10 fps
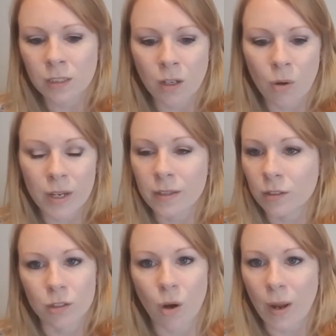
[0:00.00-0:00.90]

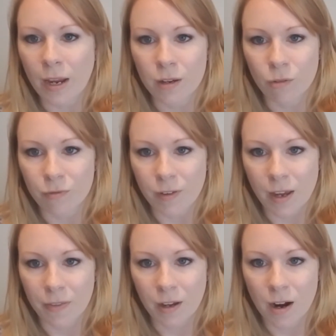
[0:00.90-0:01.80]
There's no annual fee
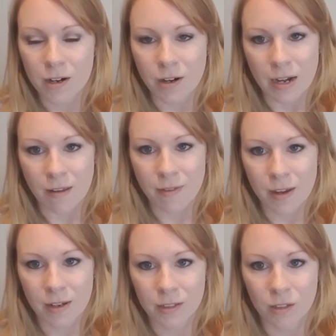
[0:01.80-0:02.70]
on the card or
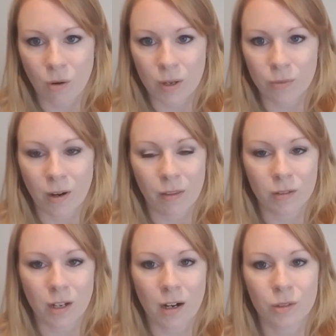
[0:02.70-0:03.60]
anything. So it's one of
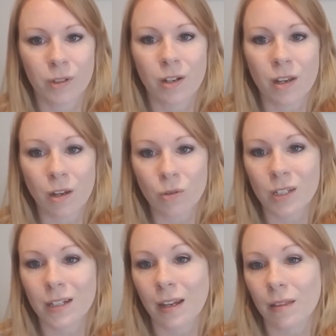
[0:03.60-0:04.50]
those cards where you can use
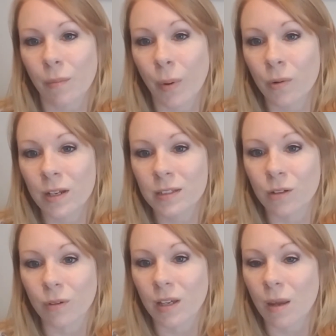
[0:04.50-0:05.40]
it and get the bonus.
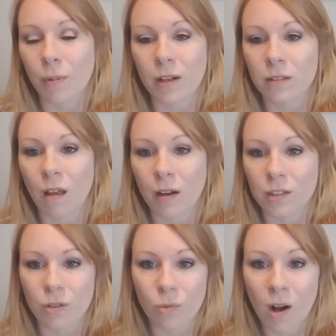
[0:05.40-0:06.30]
You can keep it as long
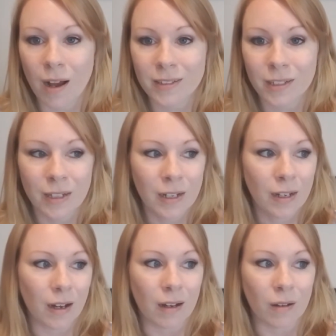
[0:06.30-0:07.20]
as you want.
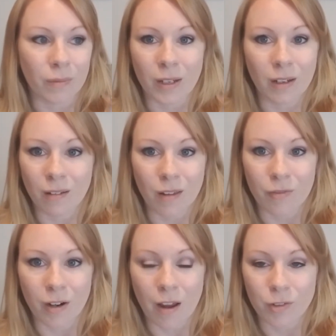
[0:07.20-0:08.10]
And you'll
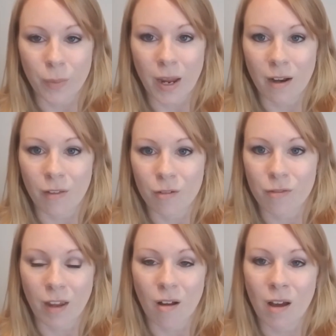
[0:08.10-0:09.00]
never have to pay another
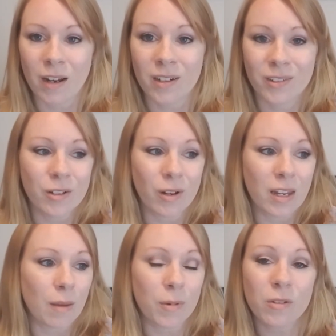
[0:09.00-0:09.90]
thing on it, or you can
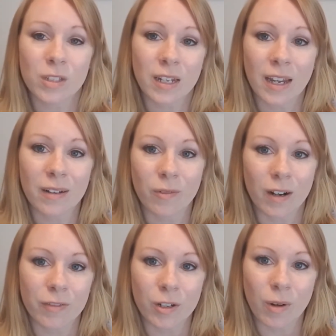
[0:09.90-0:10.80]
keep using it,
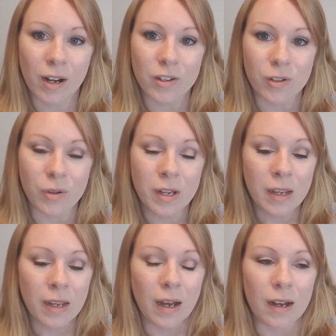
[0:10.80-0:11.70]
whatever you want to do.
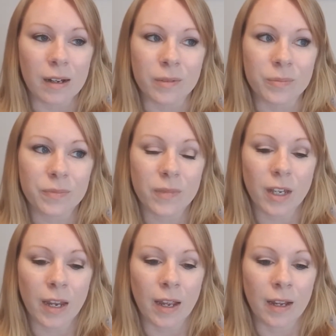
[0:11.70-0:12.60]

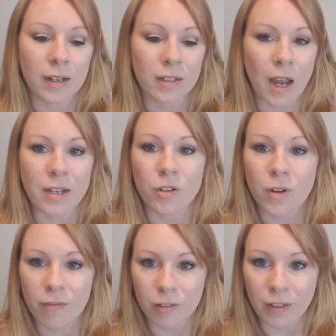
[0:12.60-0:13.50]
And I
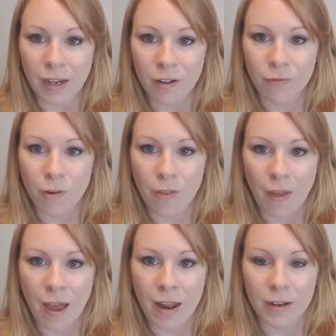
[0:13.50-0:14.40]
do have a link for
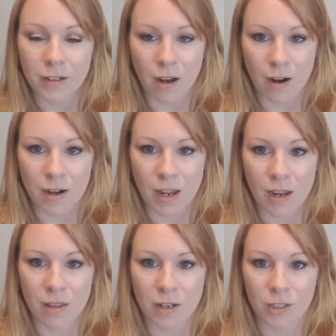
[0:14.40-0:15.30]
that card
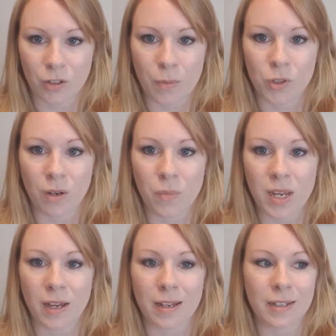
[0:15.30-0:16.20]
in the description
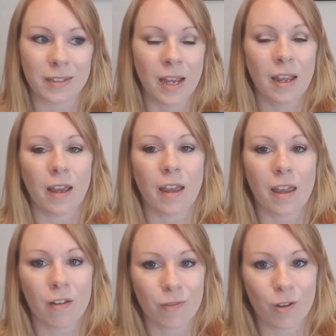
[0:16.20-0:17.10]
because
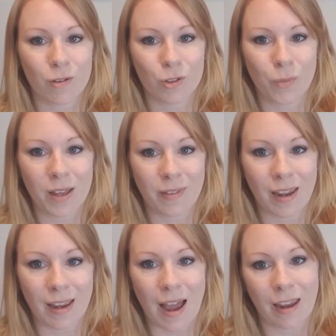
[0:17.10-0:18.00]
if you use my
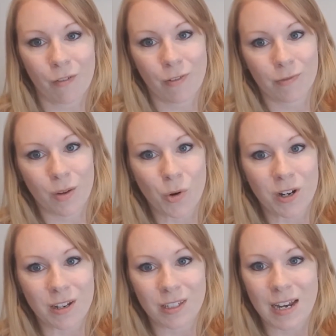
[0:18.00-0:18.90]
link, I get 50 more
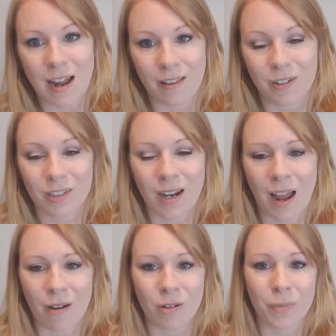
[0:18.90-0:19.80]
Disney dollars, and
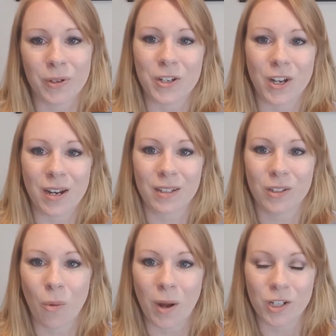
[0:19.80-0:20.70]
I would appreciate it
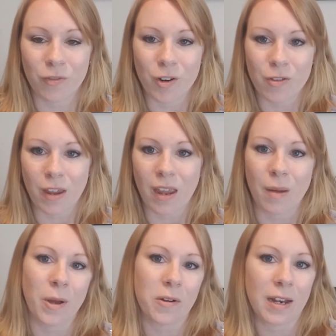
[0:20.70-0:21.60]
so much if you're
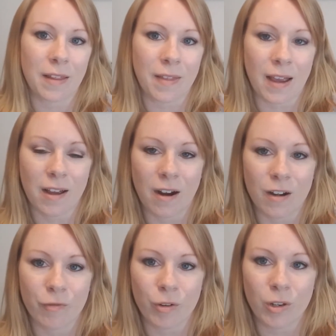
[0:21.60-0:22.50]
thinking about getting that card.
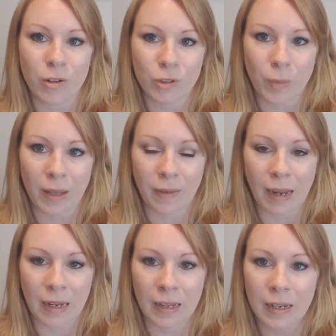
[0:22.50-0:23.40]
If you would use my
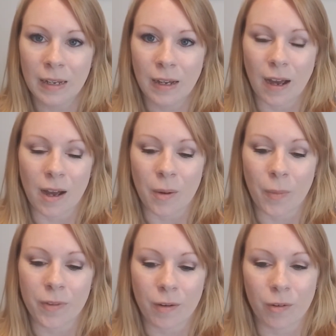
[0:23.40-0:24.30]
link,
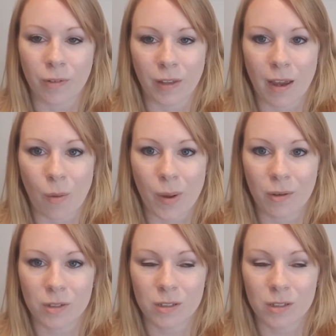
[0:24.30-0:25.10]
that would really help out.